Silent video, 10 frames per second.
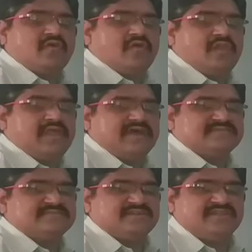call
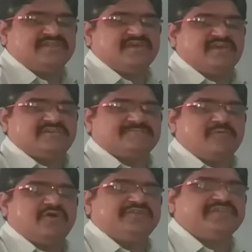as sudden
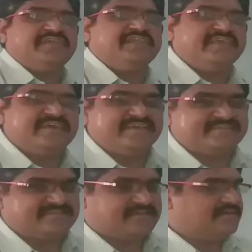spontaneous.